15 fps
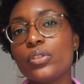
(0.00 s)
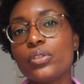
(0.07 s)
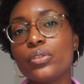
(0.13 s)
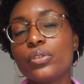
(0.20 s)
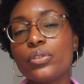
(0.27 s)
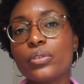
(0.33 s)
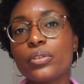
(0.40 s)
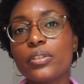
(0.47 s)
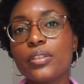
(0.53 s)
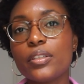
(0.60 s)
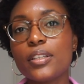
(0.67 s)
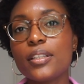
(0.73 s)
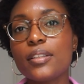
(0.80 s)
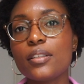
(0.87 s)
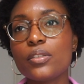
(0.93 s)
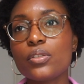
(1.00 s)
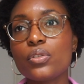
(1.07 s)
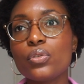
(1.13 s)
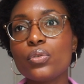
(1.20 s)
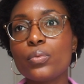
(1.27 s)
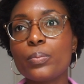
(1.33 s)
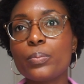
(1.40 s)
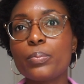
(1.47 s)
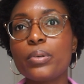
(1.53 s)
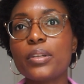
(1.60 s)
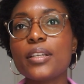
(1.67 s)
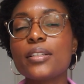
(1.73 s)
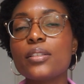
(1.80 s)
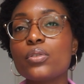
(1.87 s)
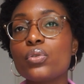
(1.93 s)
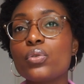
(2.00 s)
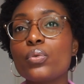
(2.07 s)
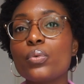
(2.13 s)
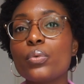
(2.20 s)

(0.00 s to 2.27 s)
you're in this new place to